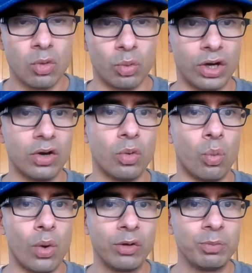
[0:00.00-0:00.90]
Well,
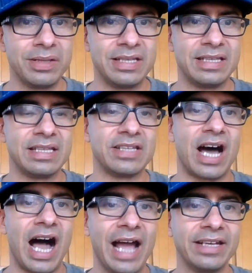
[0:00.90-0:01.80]
one would be the, the
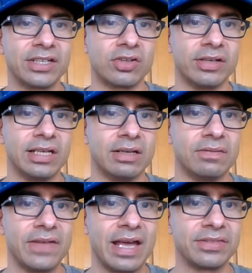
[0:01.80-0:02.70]
high degree
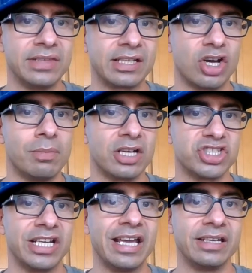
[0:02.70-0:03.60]
of ethnic
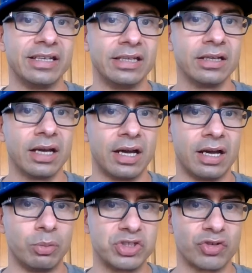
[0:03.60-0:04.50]
homogeneity,
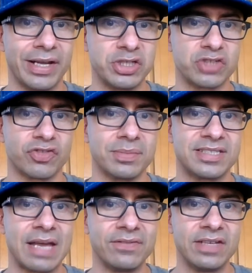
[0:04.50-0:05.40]
uh, which ranges from
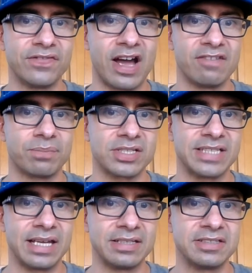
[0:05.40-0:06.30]

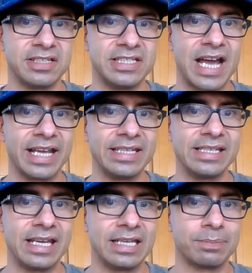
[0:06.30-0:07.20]
75% to
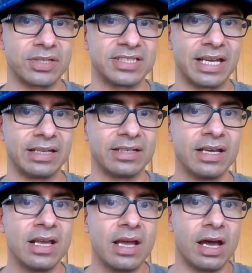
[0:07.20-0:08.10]
98%
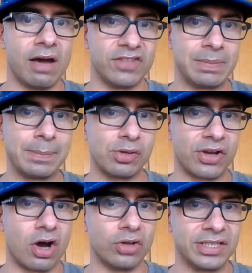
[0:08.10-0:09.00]
of the people
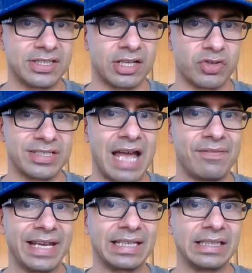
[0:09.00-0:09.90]
in all these countries
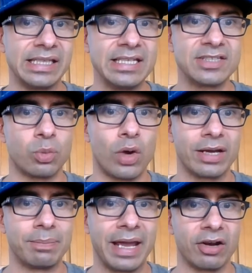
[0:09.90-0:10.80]
having at least
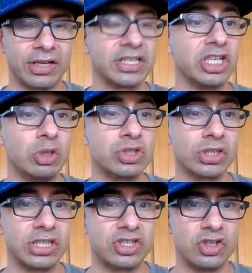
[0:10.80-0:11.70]
one parent,
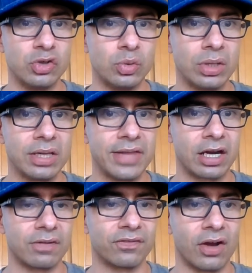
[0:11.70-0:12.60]
usually two,
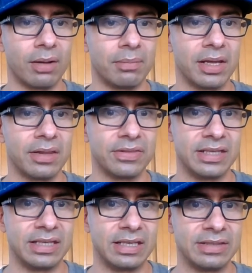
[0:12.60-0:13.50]
that are from
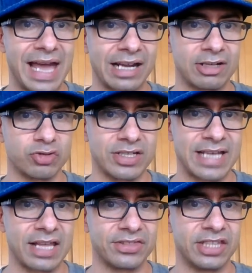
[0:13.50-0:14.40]
the that
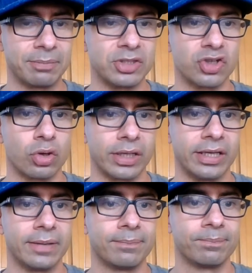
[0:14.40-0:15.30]
country's ethnic
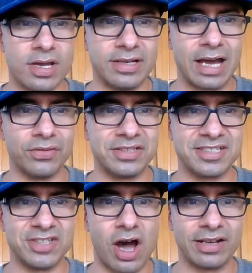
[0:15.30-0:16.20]
majority. And now this
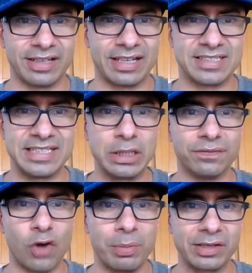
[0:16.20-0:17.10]
is not like a
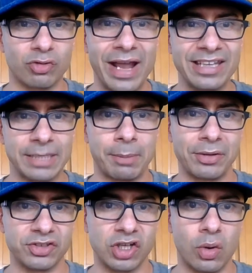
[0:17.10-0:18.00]
xenophobic rant I'm
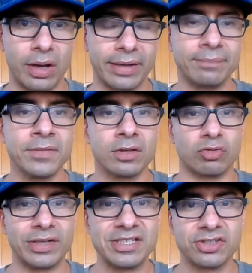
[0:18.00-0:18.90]
about to go on.
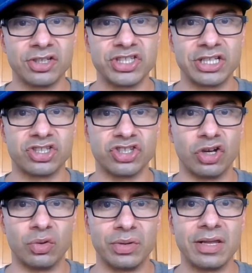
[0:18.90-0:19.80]
Research has
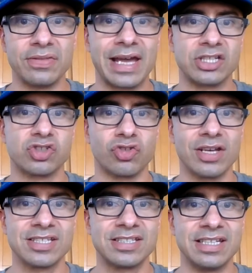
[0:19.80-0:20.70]
shown that
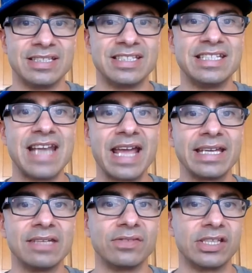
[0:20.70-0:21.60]
trust is
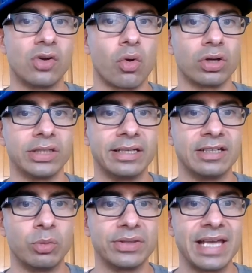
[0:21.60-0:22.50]
negatively
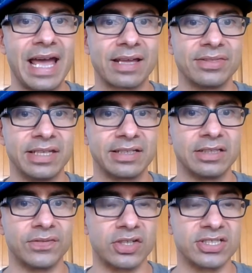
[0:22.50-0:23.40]
correlated with ethnic
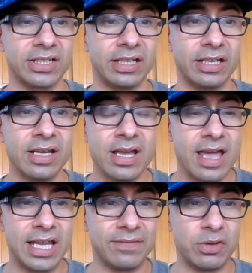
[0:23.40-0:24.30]
diversity.
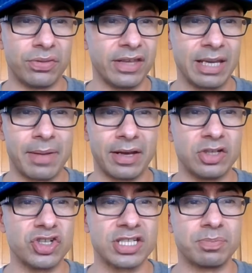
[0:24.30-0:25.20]
And if you think about
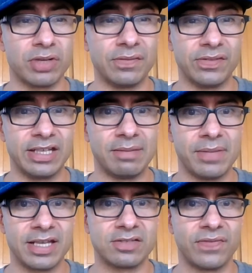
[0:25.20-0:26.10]
it just briefly, it
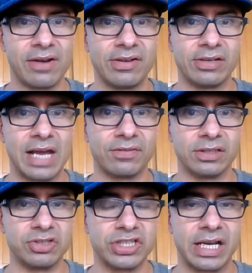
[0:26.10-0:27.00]
makes very good
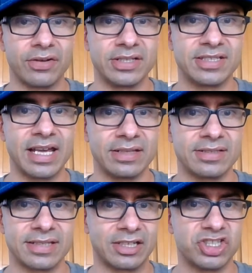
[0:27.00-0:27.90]
evolutionary
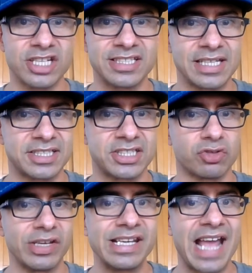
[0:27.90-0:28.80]
sense. Like just as
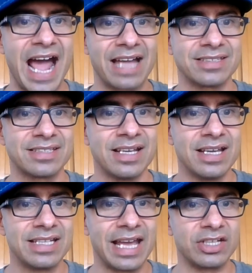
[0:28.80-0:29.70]
street cats
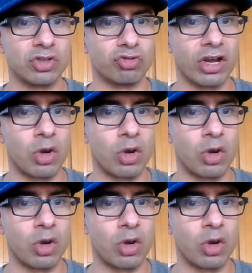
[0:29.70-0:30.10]
tend to run